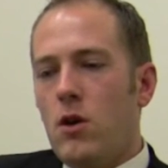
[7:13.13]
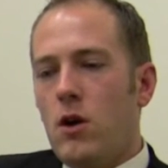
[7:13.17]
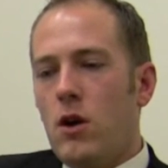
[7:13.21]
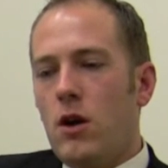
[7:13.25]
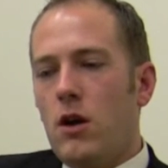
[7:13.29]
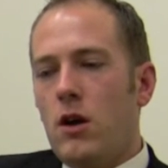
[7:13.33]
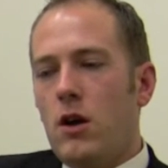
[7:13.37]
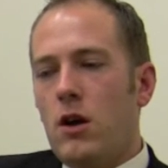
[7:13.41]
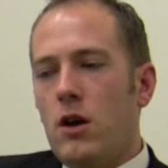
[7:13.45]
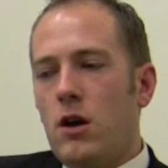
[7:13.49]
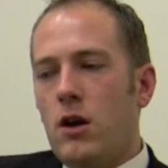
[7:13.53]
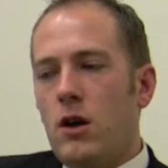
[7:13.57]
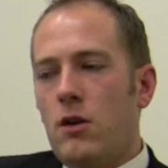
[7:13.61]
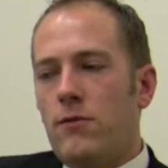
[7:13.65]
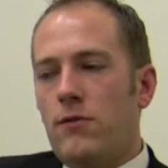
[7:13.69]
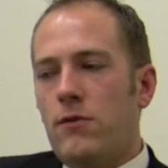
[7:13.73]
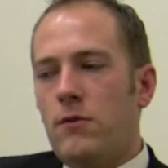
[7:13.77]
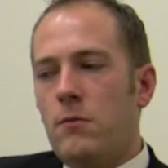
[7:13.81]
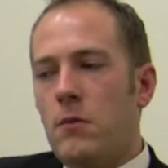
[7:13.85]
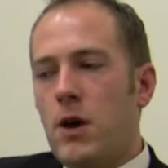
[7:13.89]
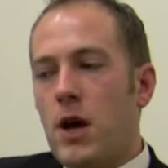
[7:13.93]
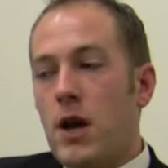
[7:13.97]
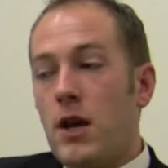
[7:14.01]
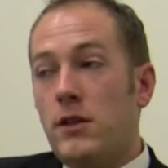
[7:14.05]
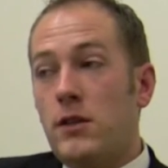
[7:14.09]
For
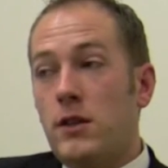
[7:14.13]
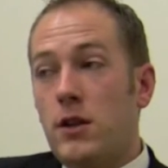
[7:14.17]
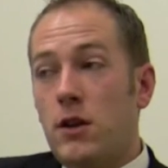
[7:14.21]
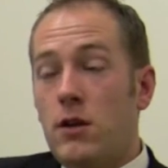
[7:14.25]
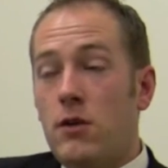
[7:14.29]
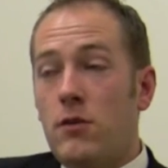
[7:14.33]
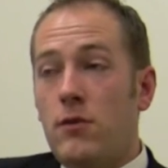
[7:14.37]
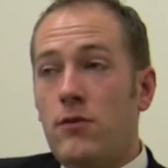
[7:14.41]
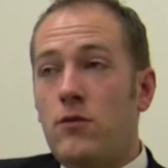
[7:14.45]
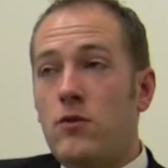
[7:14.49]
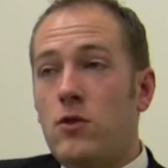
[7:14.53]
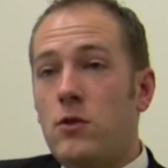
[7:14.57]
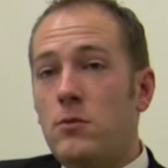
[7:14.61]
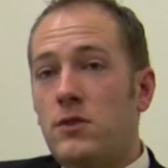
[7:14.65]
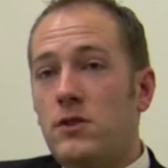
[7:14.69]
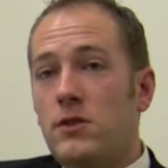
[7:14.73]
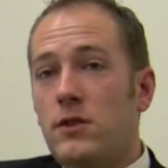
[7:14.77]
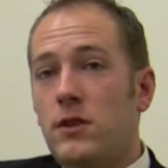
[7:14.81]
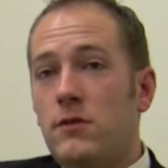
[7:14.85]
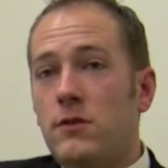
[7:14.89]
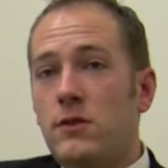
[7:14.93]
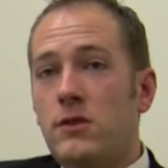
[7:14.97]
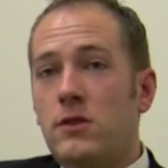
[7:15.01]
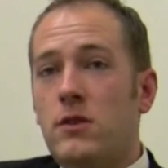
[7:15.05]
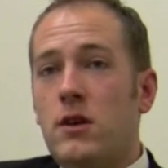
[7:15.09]
monetary reform,
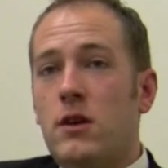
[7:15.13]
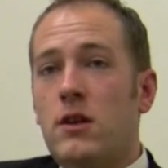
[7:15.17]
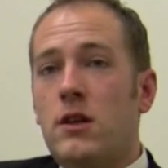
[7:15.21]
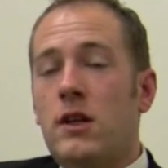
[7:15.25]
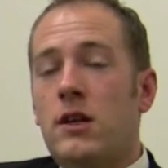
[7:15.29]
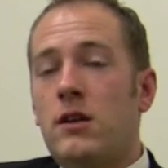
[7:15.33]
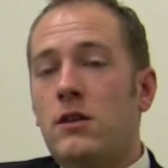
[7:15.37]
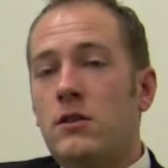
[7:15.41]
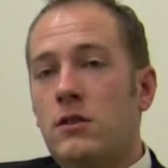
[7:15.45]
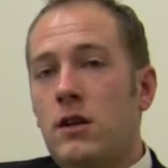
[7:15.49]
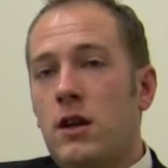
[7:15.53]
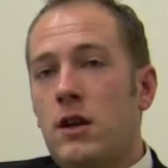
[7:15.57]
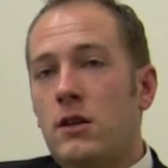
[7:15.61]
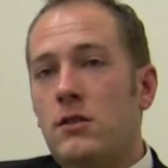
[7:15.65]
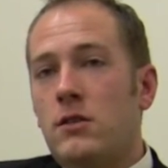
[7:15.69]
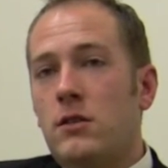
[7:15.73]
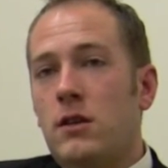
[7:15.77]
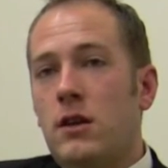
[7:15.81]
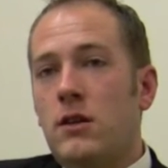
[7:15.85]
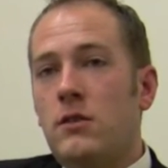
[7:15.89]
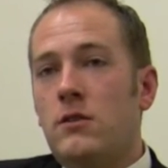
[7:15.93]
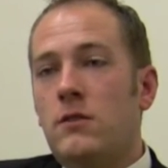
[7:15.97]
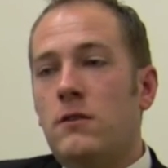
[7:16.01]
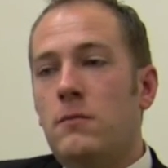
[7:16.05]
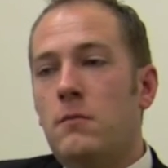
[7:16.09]
Stephen Zarlenga's Lost
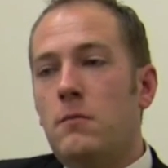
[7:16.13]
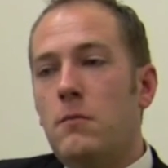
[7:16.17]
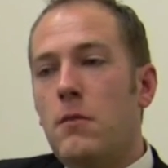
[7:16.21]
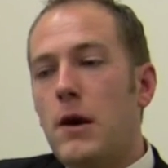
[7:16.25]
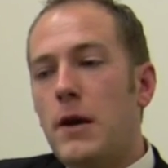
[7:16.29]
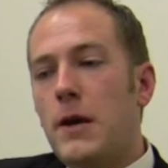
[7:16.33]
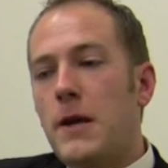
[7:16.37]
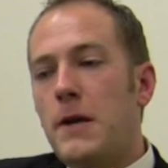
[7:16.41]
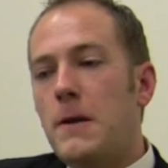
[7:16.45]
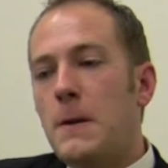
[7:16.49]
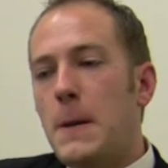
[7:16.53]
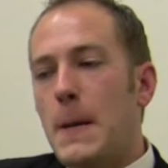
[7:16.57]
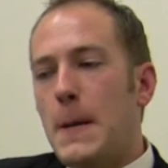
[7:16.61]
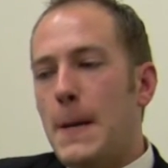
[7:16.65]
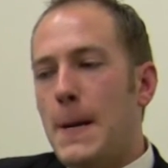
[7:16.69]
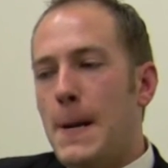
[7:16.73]
Science of Money.